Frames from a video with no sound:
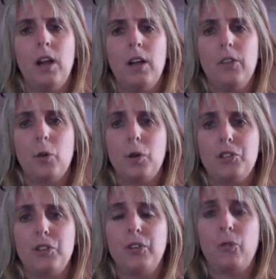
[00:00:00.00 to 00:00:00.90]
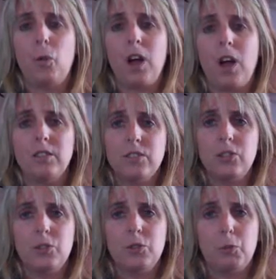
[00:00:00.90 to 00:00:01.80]
uh, the question of what
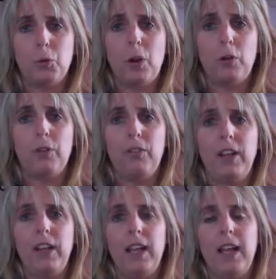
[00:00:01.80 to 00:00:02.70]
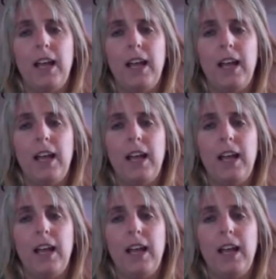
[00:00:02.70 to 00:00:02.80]
constitutes pornography